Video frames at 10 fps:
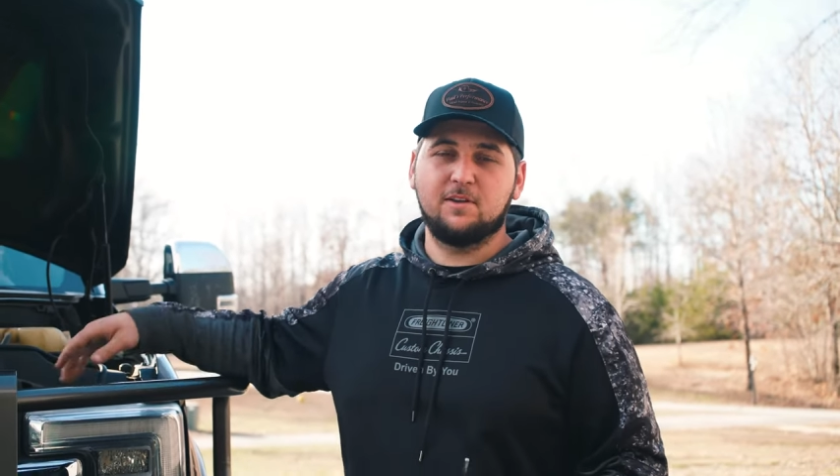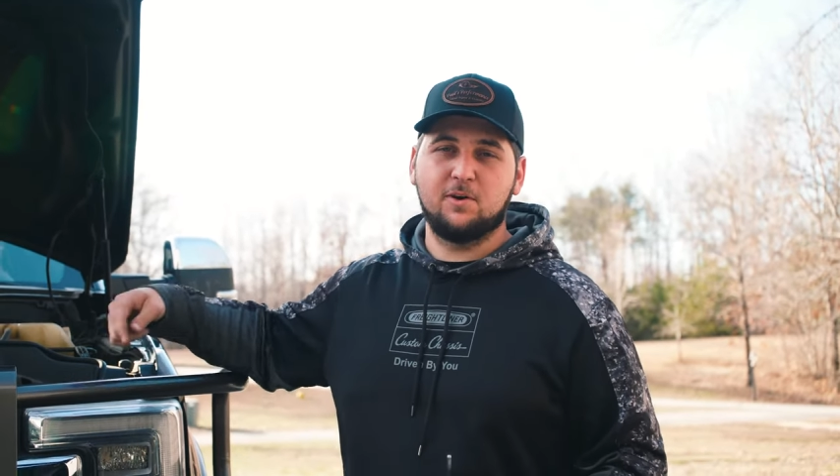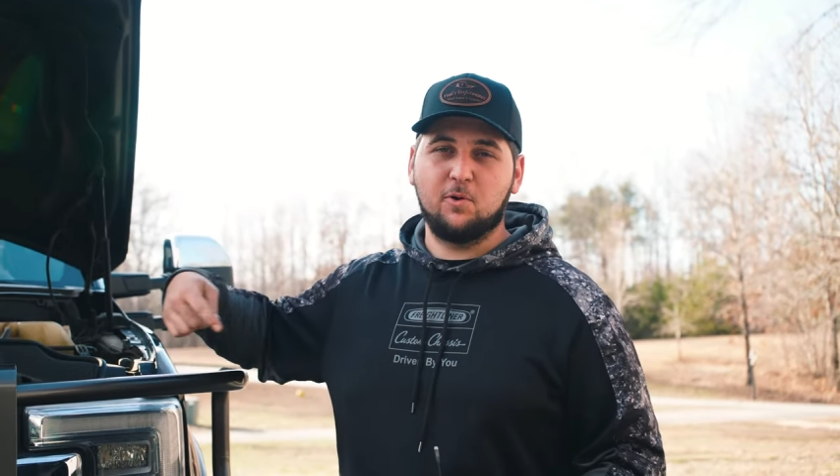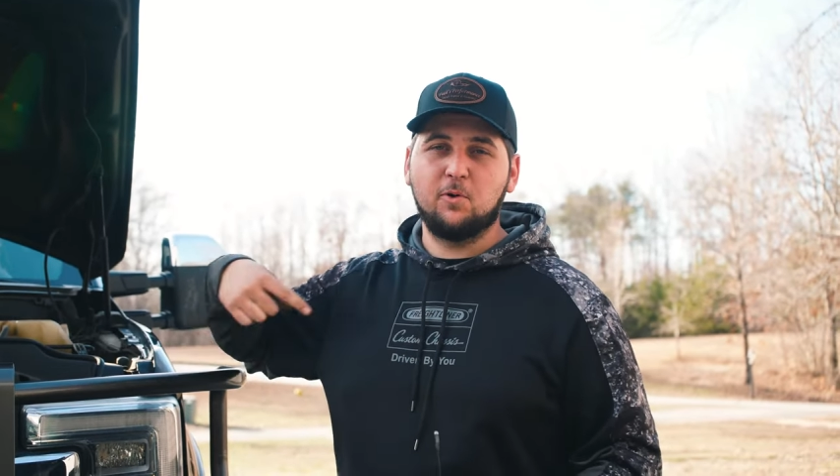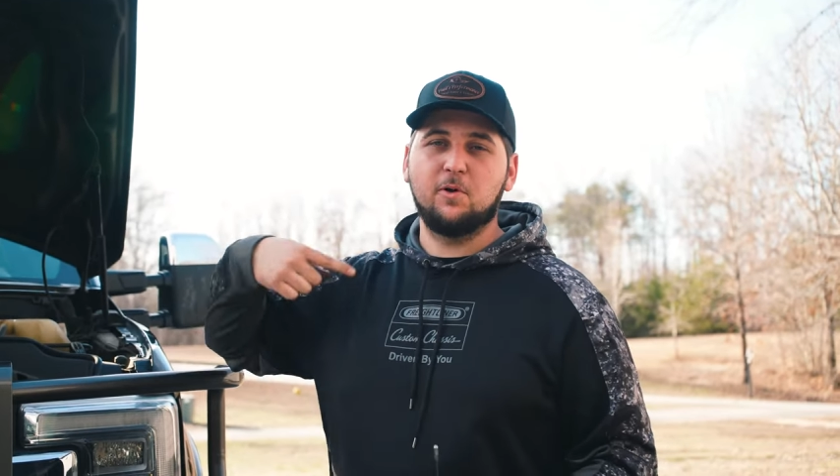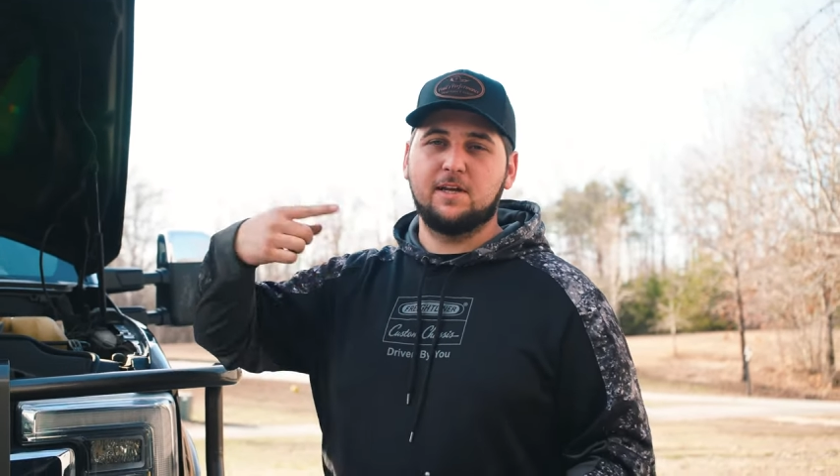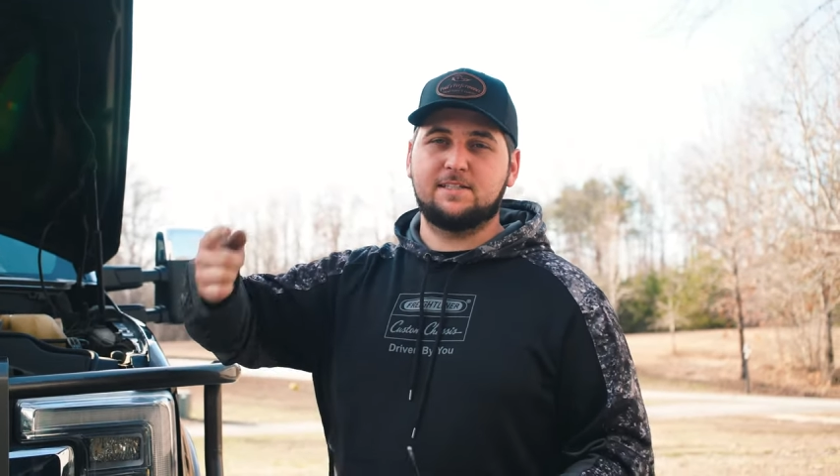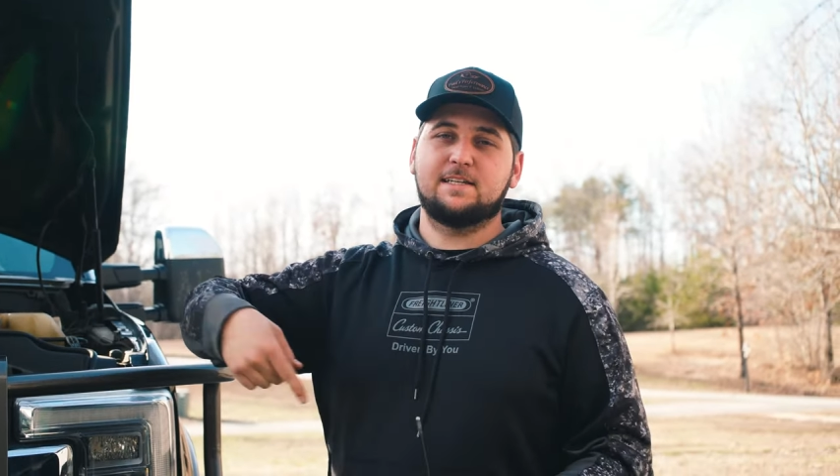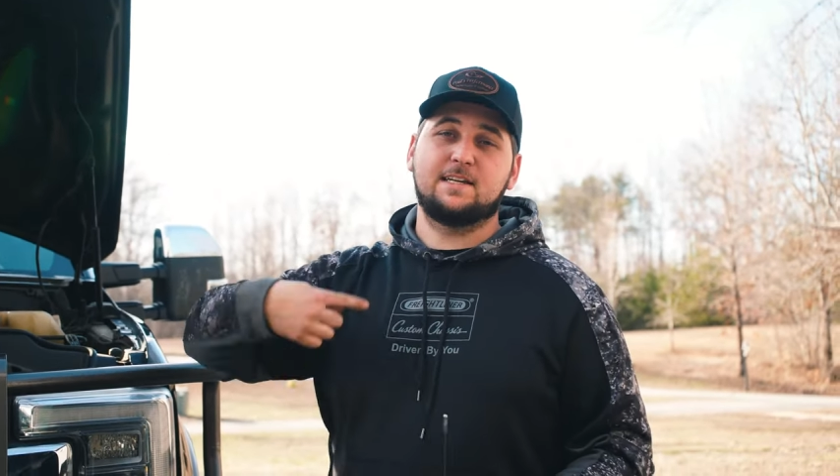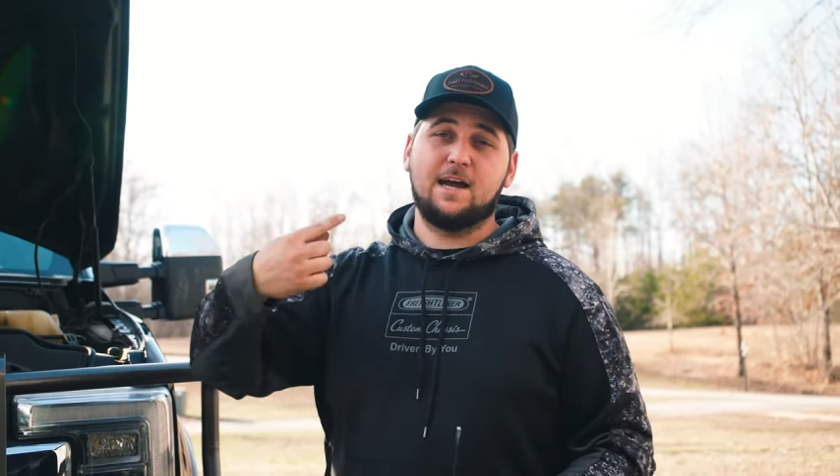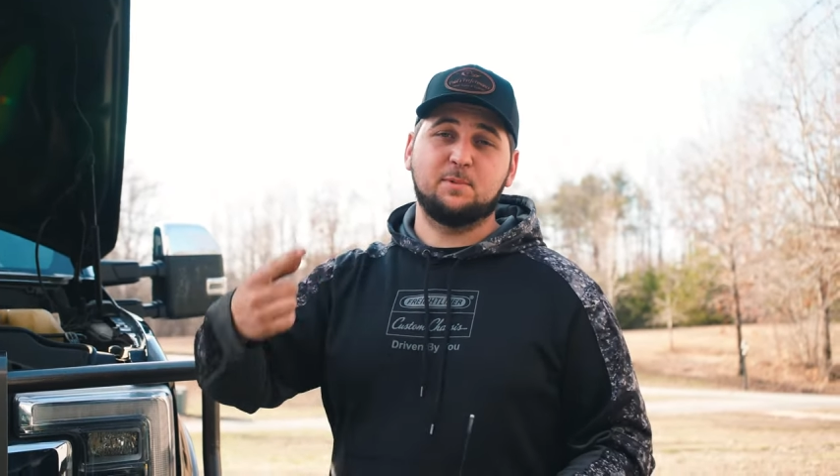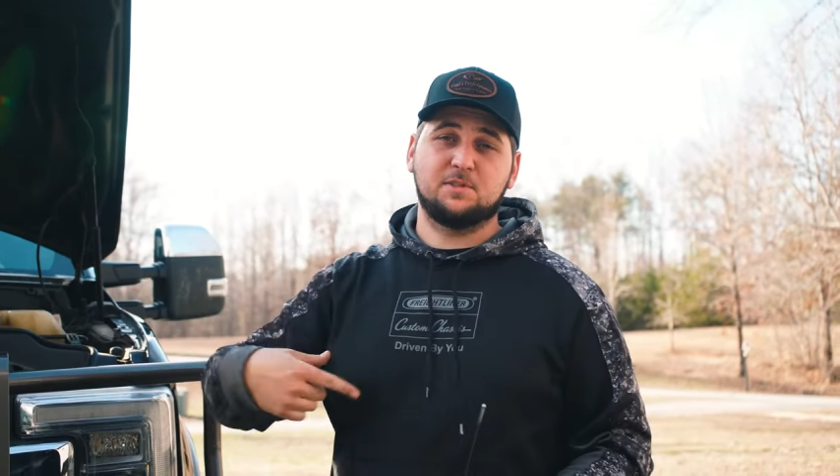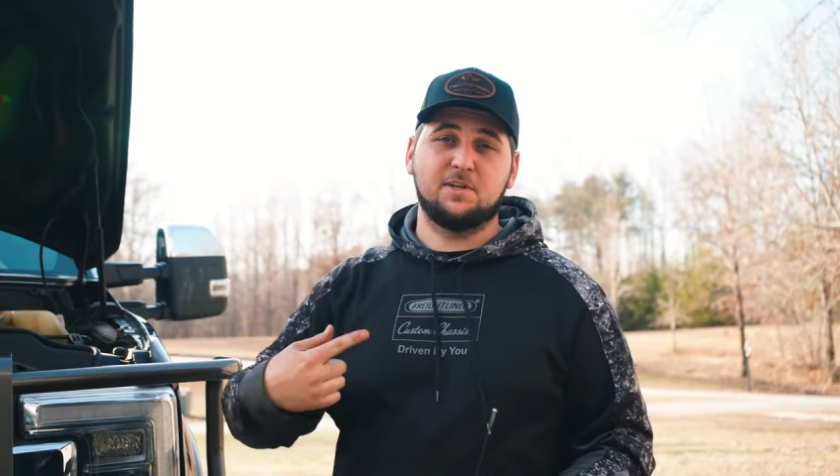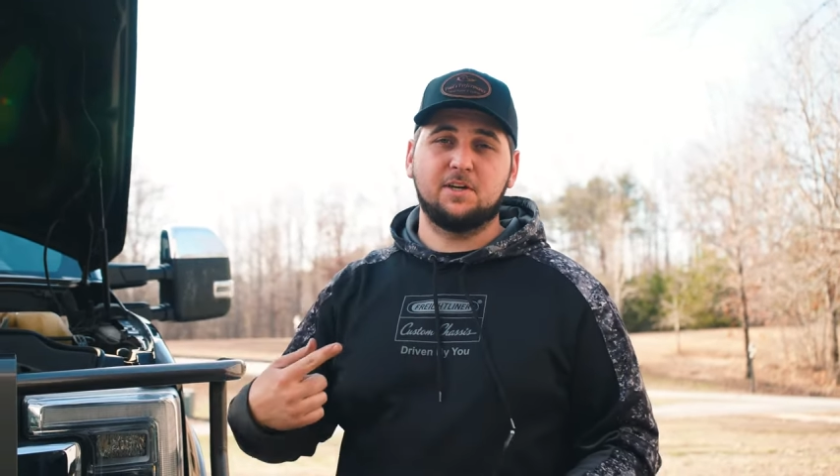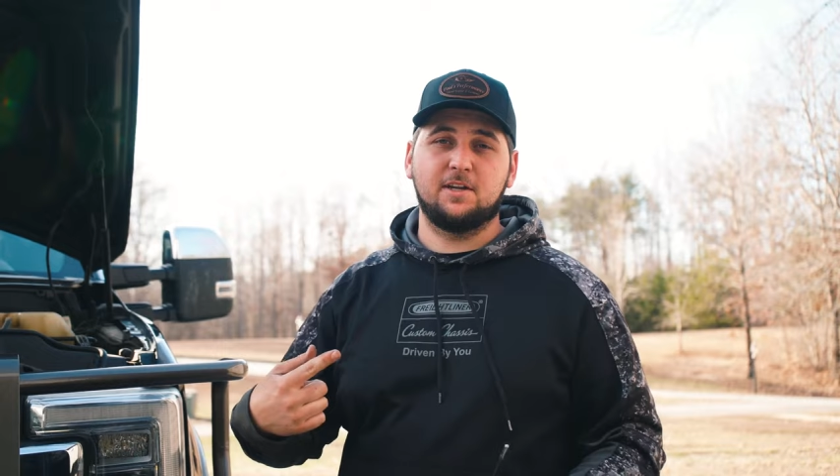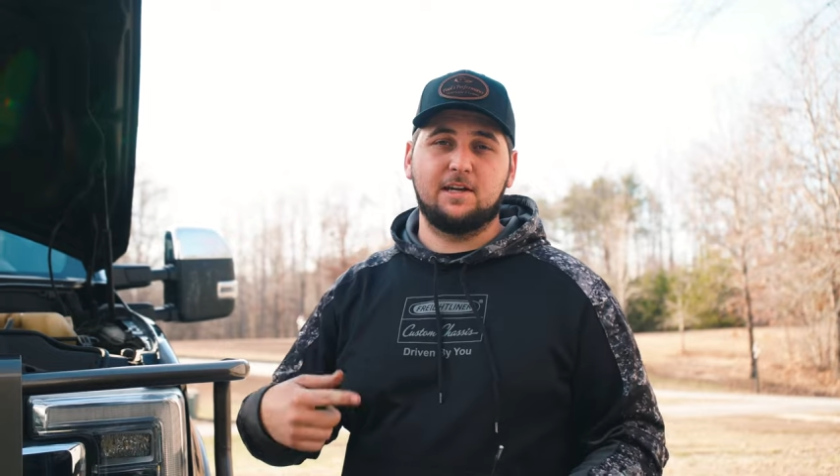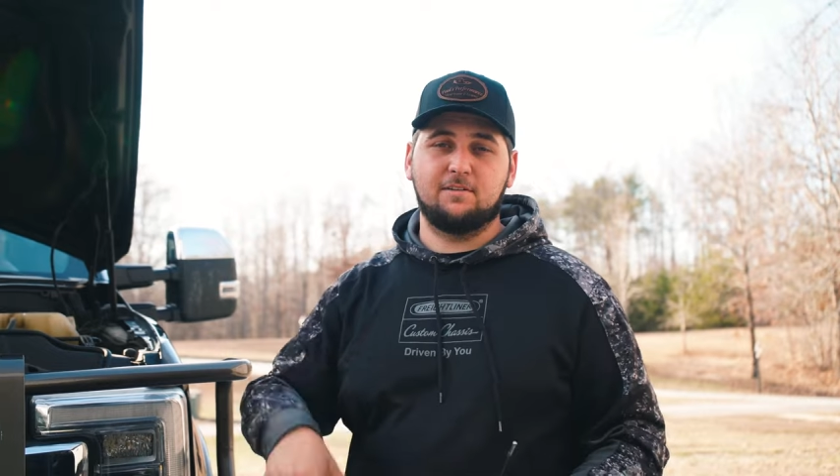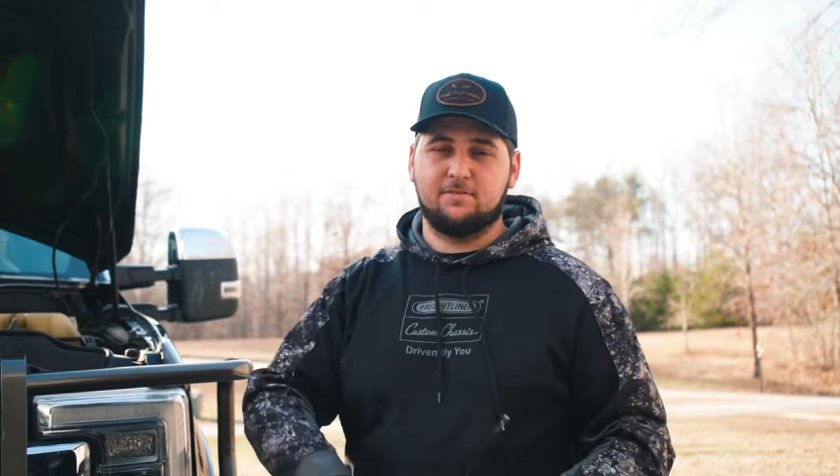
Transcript: the oil has had time to circulate,